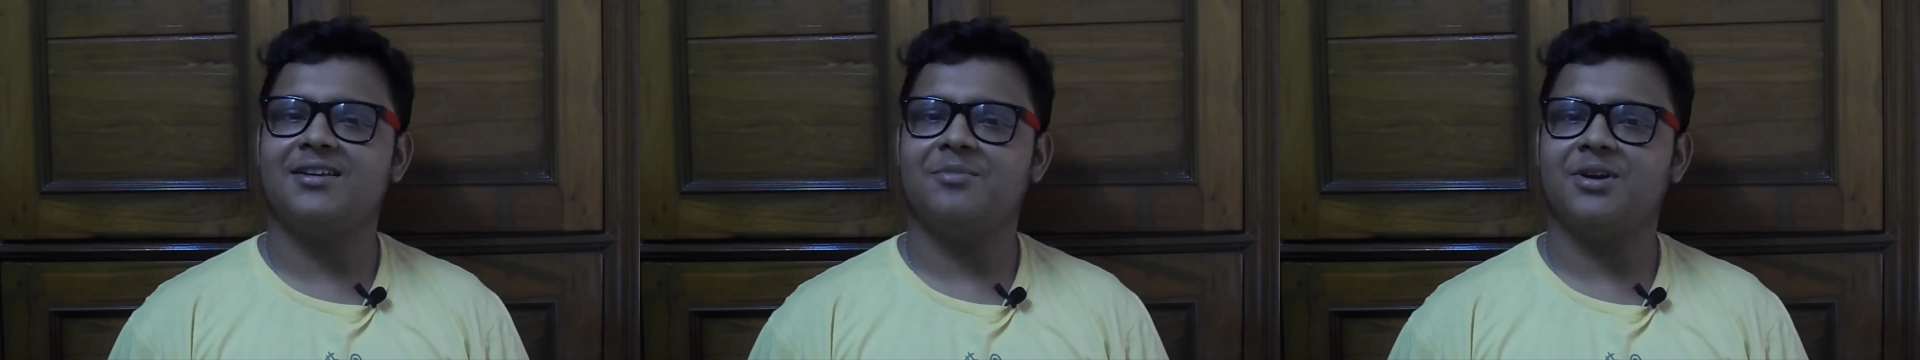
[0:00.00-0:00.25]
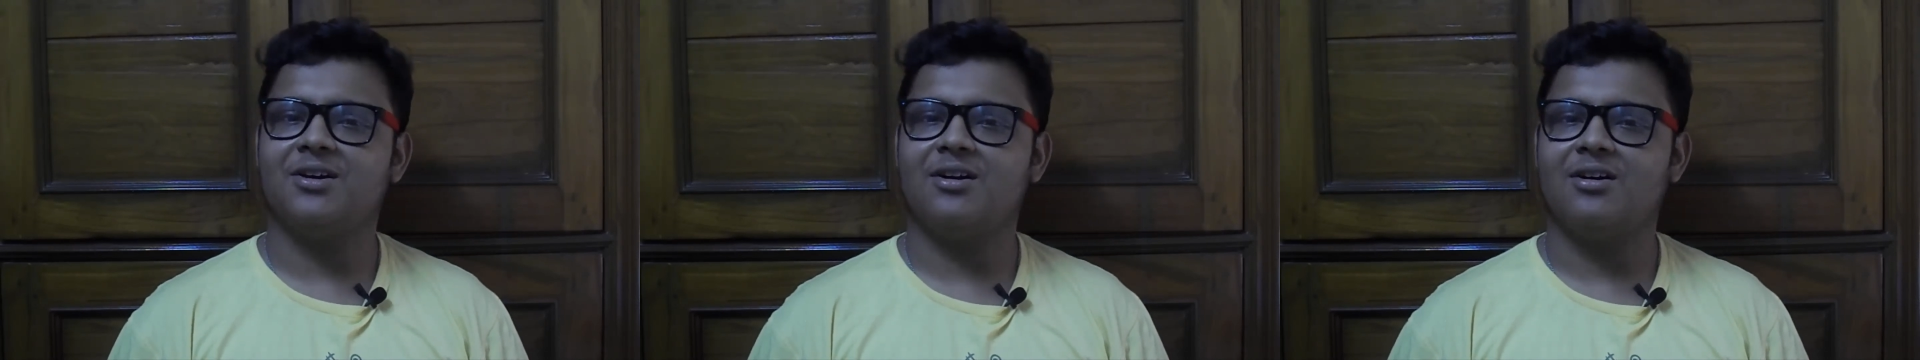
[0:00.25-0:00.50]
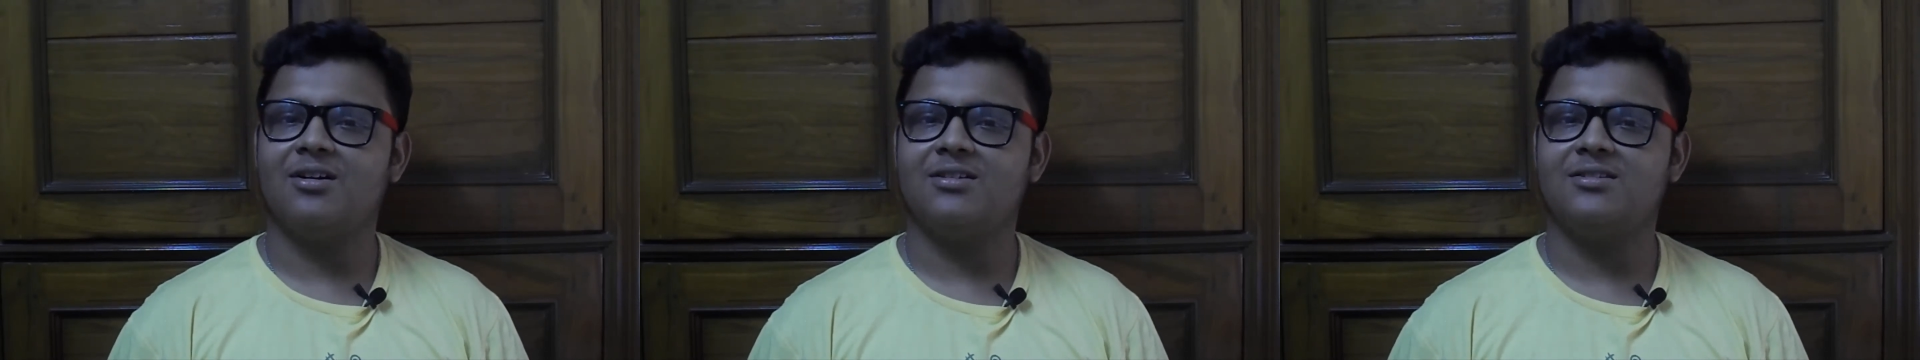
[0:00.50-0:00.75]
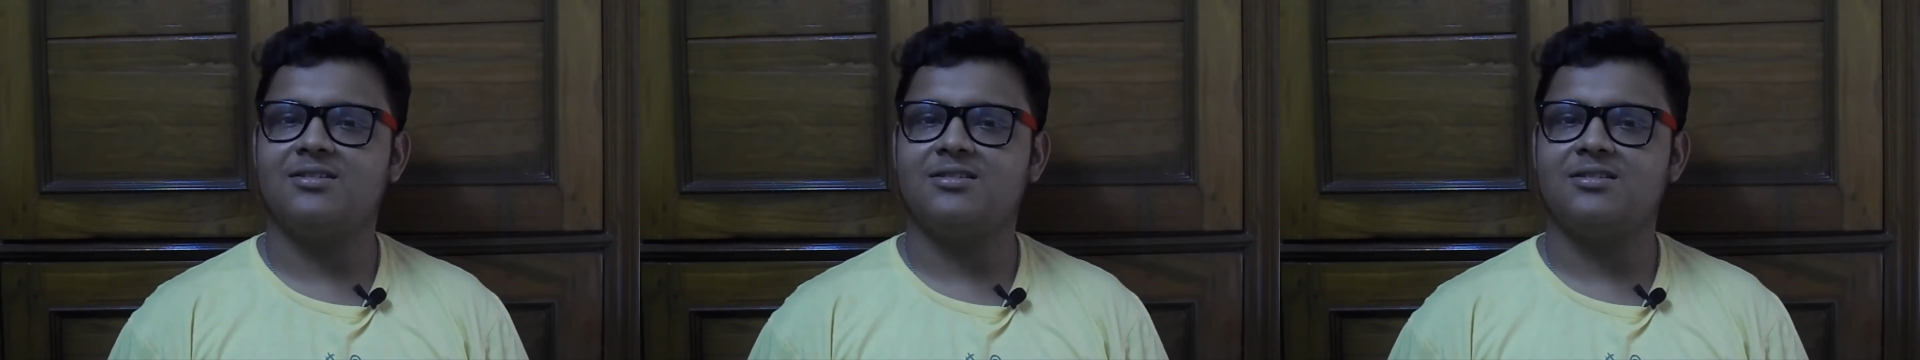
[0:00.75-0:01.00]

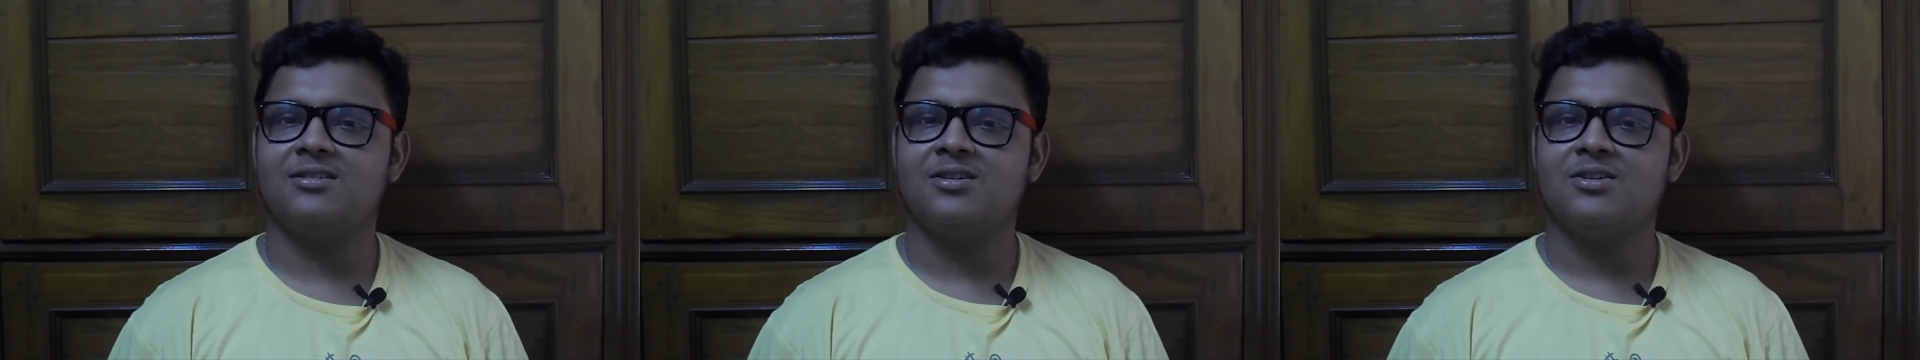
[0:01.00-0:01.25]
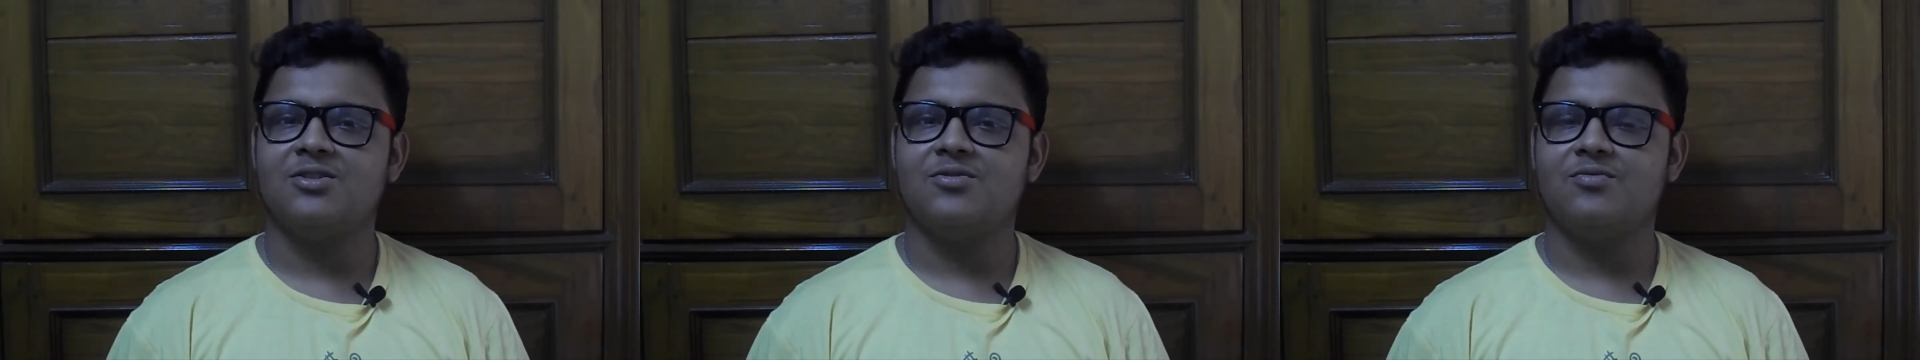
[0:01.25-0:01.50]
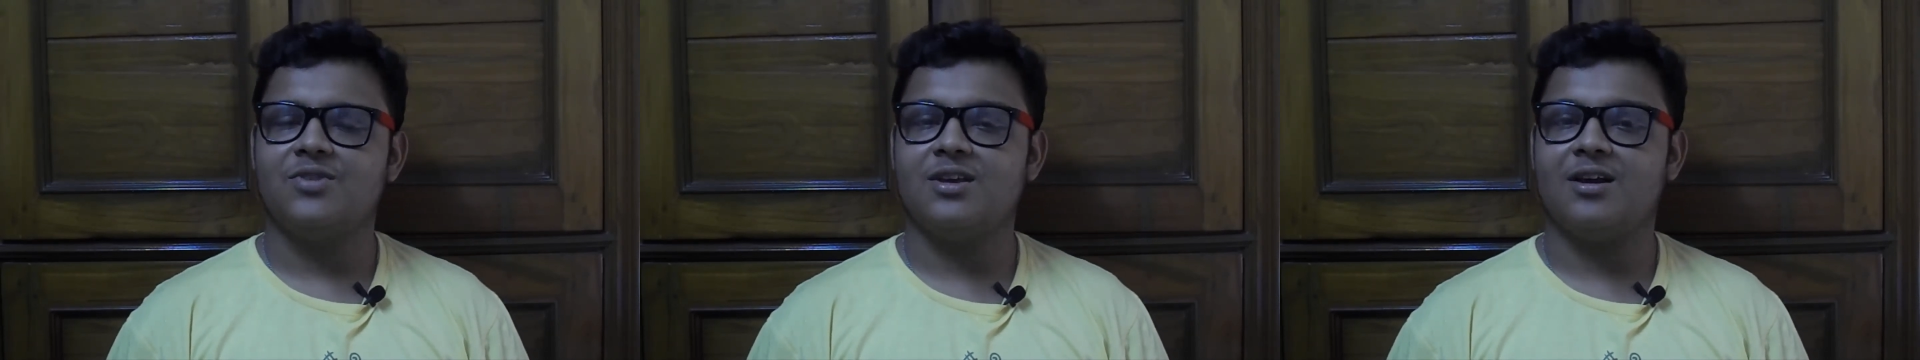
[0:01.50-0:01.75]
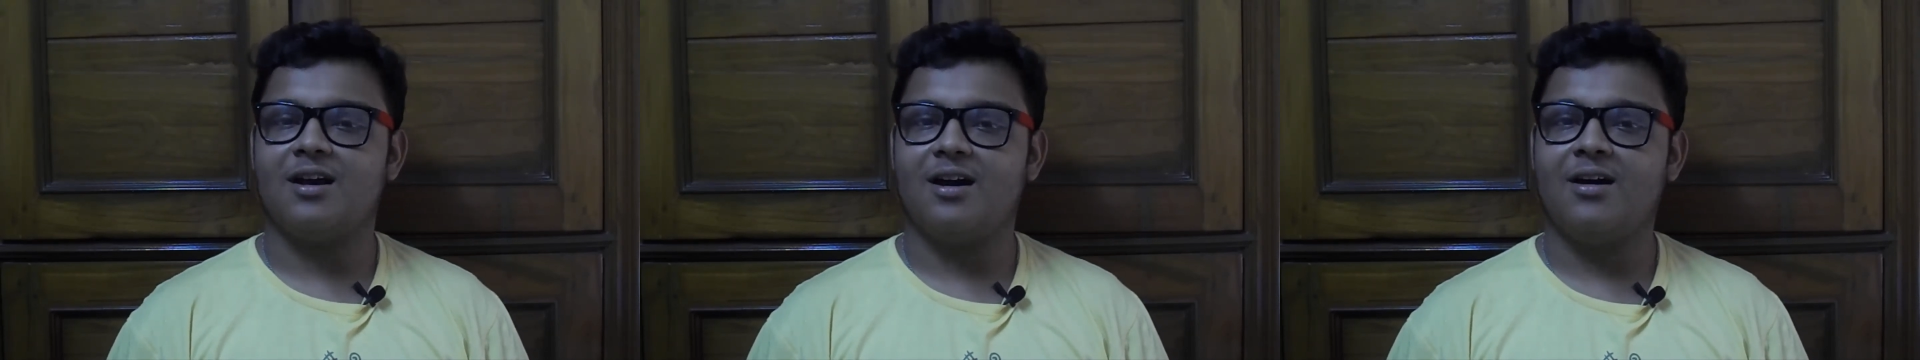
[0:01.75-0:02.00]
because we
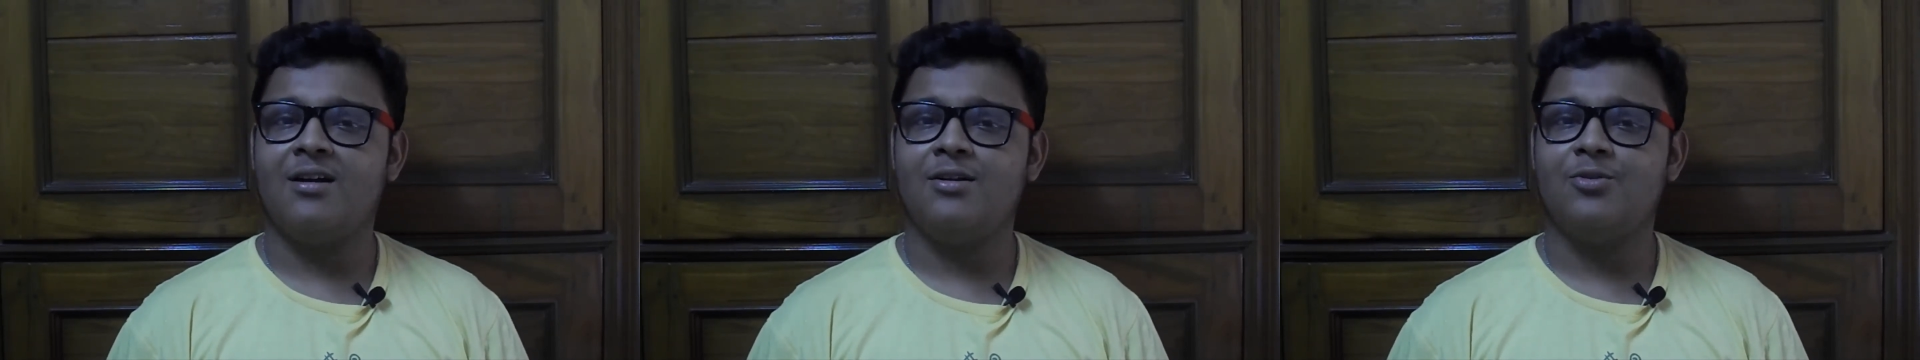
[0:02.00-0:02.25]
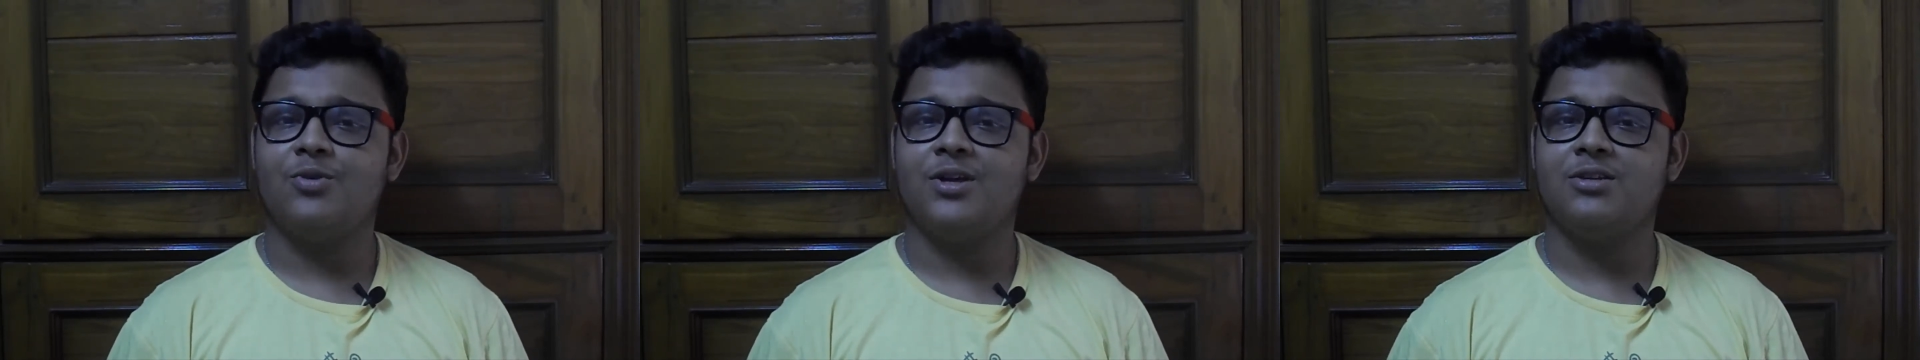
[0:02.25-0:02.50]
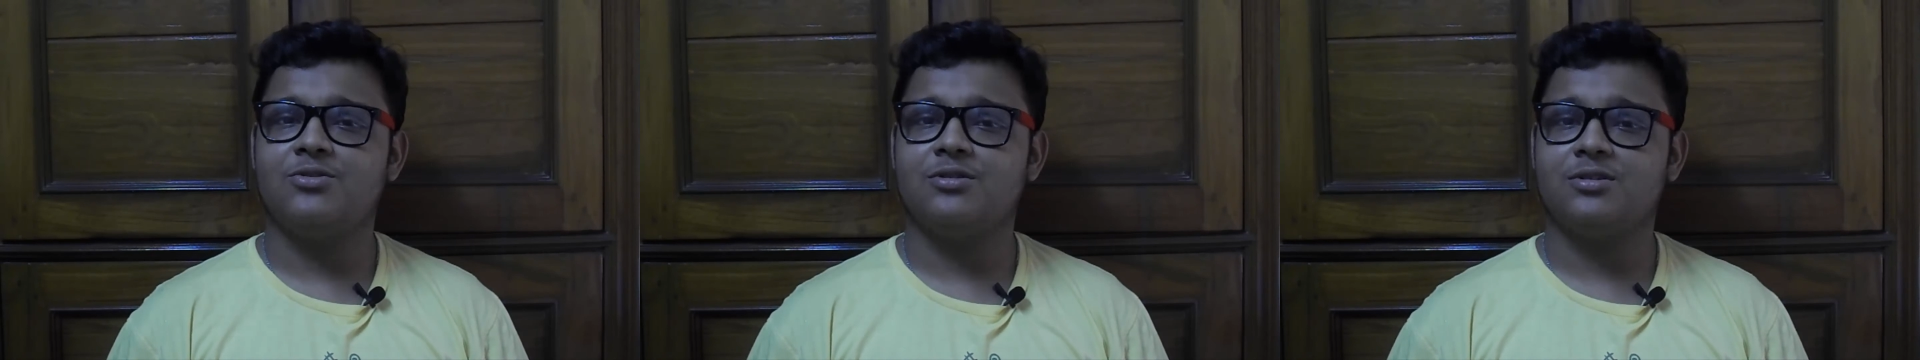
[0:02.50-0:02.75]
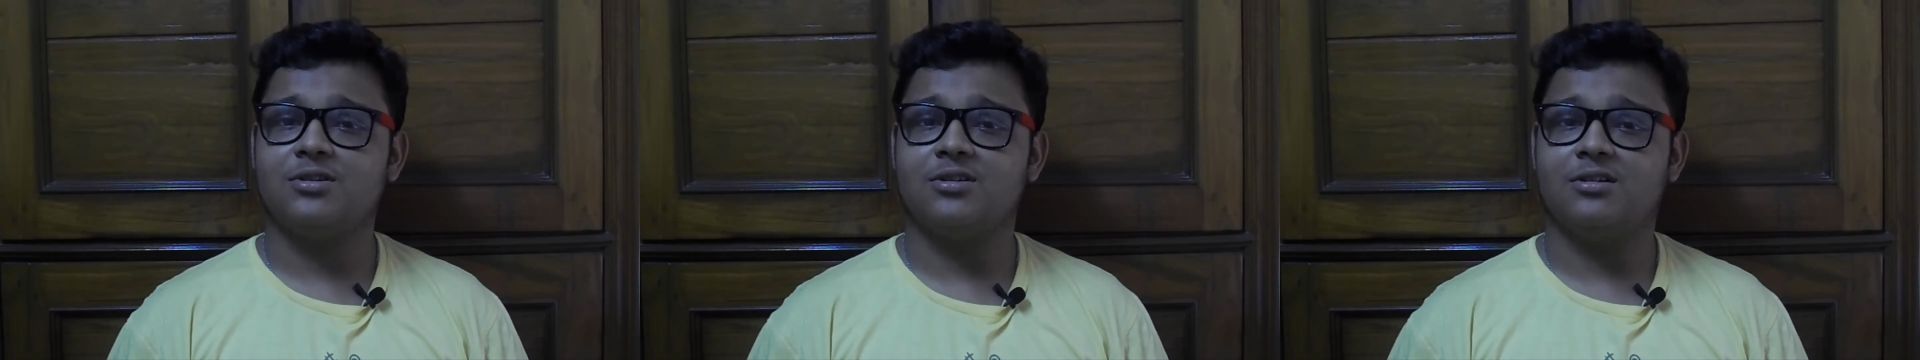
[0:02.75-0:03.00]
are going to
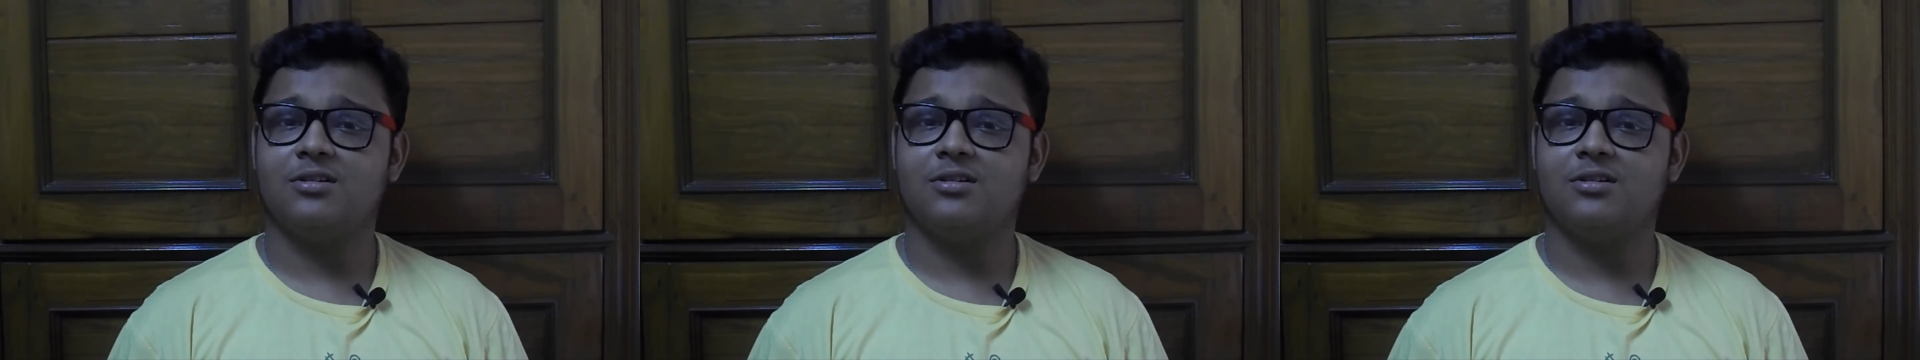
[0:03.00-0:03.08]
sun,